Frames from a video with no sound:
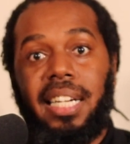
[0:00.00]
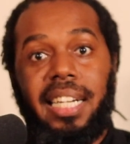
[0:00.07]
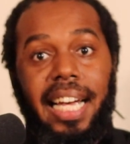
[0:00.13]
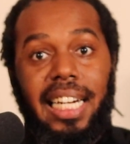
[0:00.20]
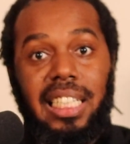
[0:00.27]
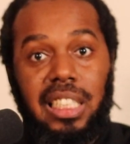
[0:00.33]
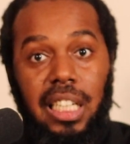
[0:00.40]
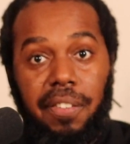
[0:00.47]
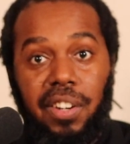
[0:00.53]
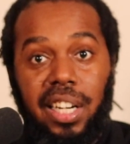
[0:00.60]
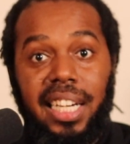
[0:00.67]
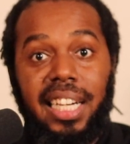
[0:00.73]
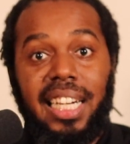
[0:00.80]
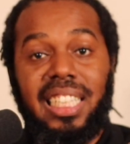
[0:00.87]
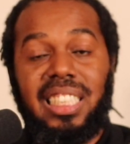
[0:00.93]

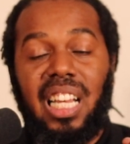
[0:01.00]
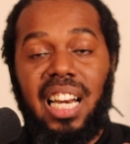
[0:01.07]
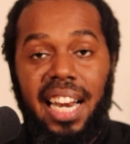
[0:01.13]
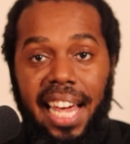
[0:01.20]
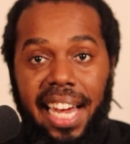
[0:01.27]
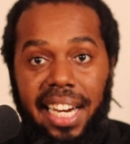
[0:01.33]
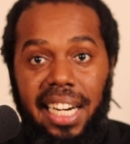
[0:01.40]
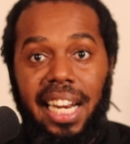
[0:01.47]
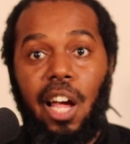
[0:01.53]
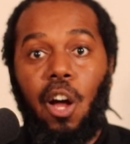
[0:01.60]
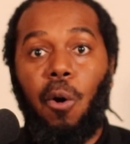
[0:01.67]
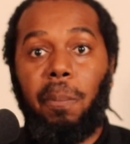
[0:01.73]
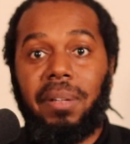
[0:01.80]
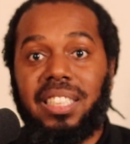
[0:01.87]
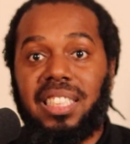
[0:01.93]
Negativity is innate. It
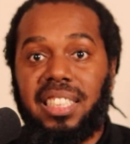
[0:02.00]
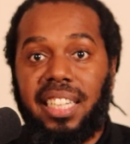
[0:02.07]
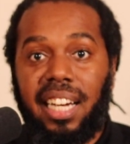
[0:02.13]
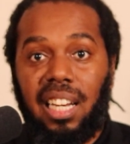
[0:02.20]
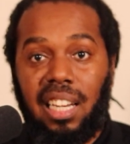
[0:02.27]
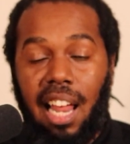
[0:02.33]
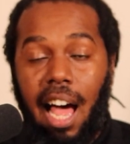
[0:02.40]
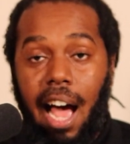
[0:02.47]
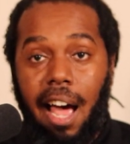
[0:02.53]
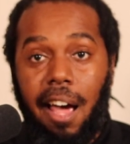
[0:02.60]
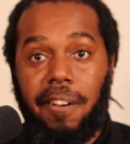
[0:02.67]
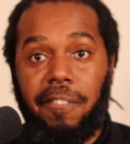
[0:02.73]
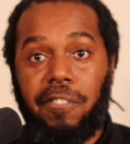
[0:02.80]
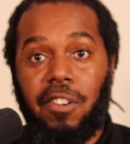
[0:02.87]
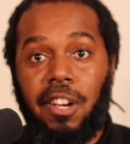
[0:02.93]
helped us stay
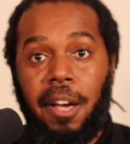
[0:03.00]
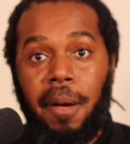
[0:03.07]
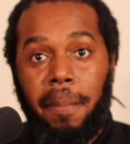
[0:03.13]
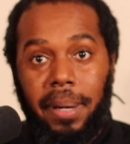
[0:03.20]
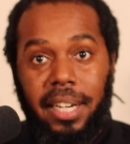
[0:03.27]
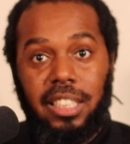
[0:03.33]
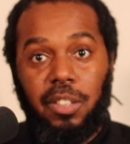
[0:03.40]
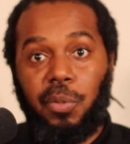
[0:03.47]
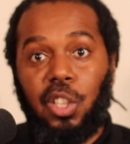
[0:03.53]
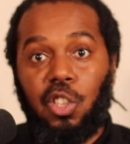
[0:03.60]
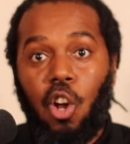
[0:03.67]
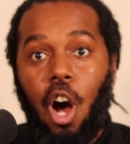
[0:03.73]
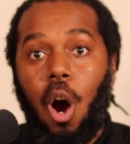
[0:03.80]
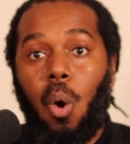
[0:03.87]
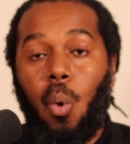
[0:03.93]
alive, because if we
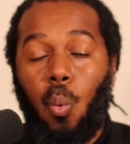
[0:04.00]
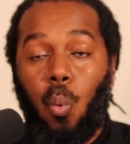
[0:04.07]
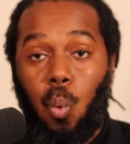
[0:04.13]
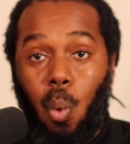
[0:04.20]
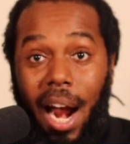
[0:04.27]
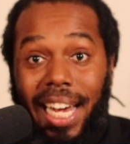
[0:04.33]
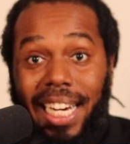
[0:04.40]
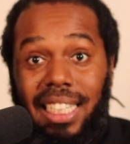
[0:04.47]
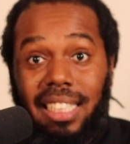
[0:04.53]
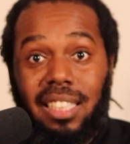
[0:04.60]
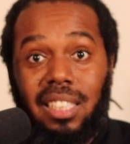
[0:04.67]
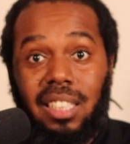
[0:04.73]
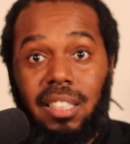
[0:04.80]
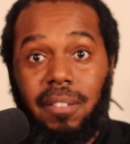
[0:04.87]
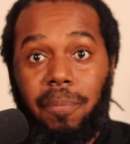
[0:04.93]
thought
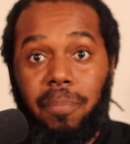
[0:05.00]
right